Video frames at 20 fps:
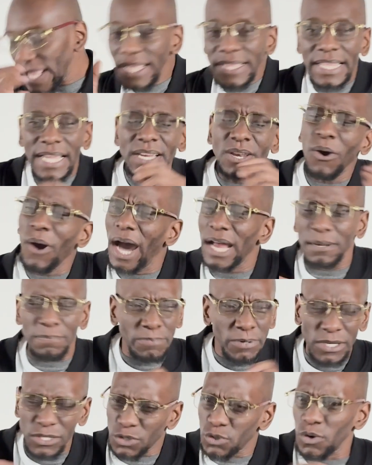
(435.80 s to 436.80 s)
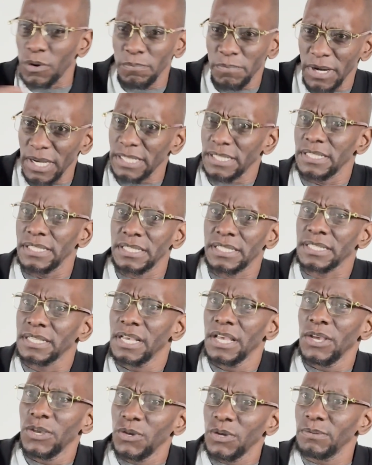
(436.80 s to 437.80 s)
they know how to push your buttons.
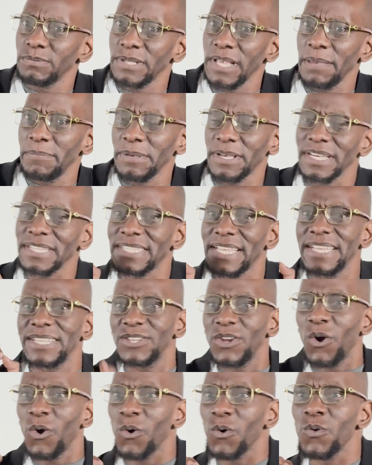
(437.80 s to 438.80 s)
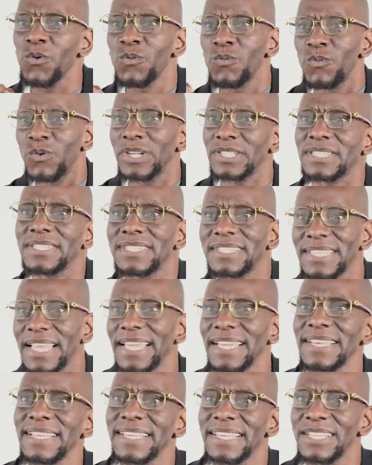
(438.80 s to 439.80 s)
You know what I'm saying? Because they know what to
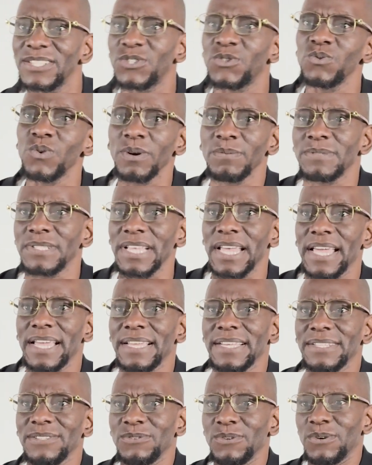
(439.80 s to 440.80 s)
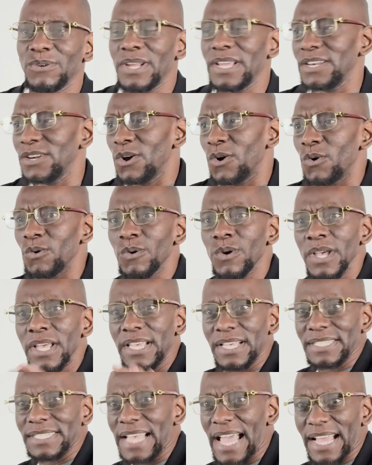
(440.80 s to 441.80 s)
say to get you upset. They know
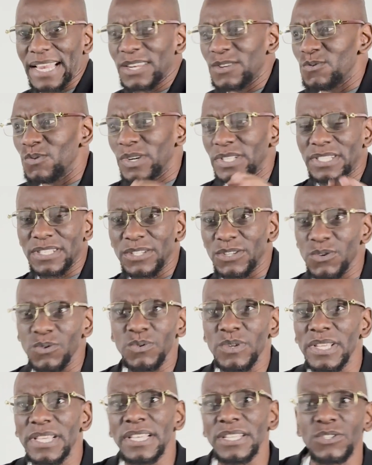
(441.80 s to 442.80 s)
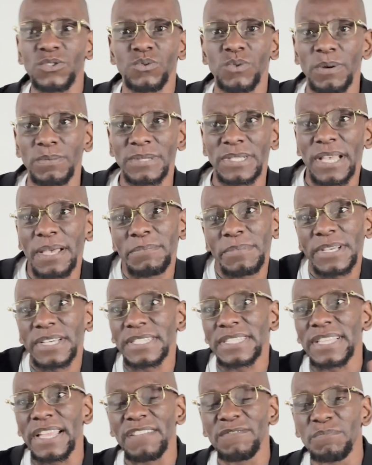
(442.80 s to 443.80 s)
exactly what to do to get you upset,
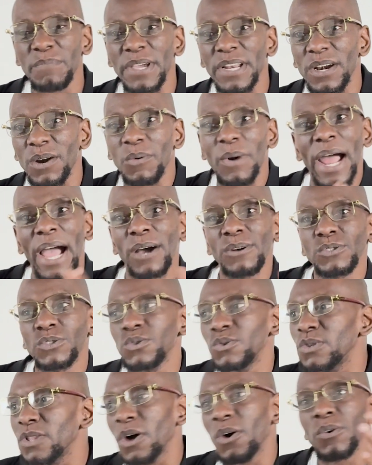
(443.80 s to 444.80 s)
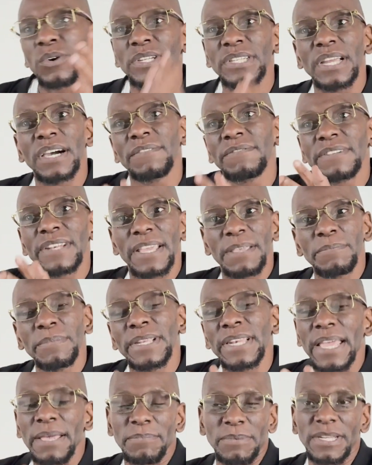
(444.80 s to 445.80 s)
because they've been around you long enough and they've
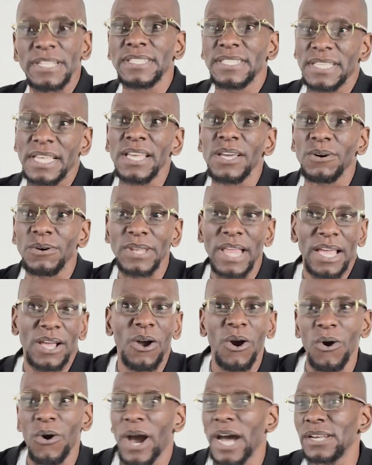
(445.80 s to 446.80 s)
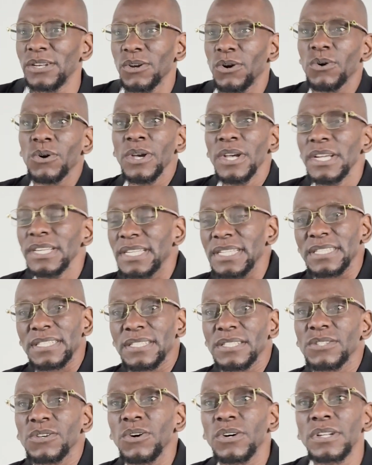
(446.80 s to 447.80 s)
been able to tell, like, I know
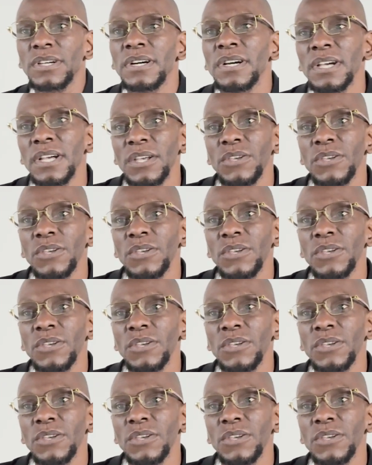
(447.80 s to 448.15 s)
this is gonna,